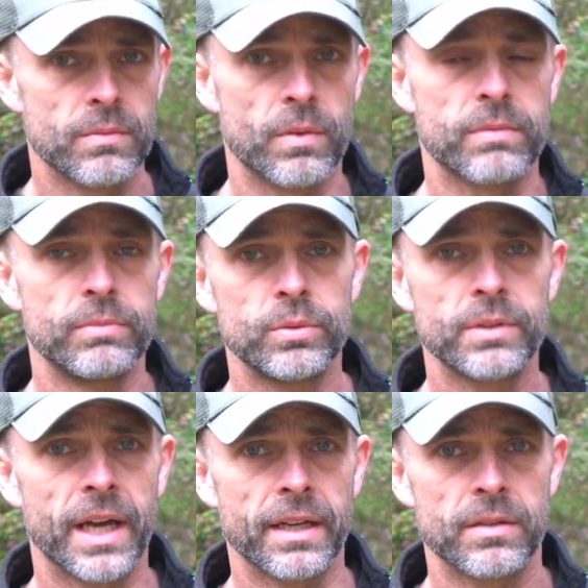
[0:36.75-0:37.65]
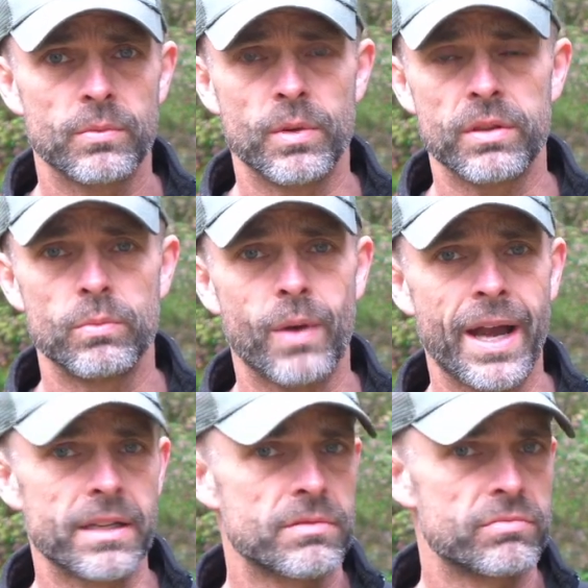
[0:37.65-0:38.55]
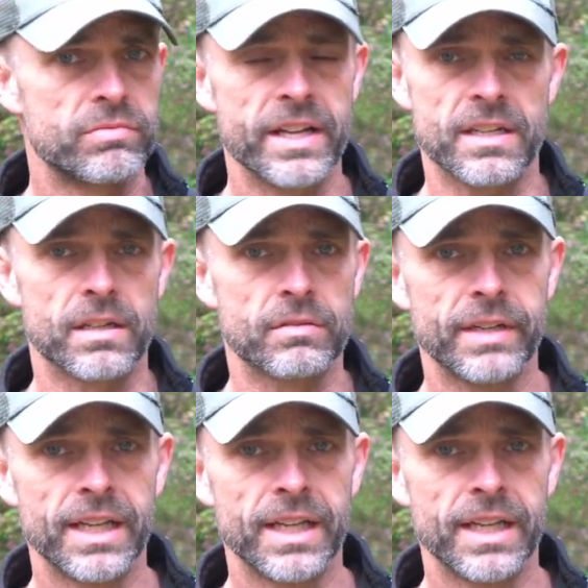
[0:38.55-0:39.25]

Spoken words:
with moonlight, with white, red and green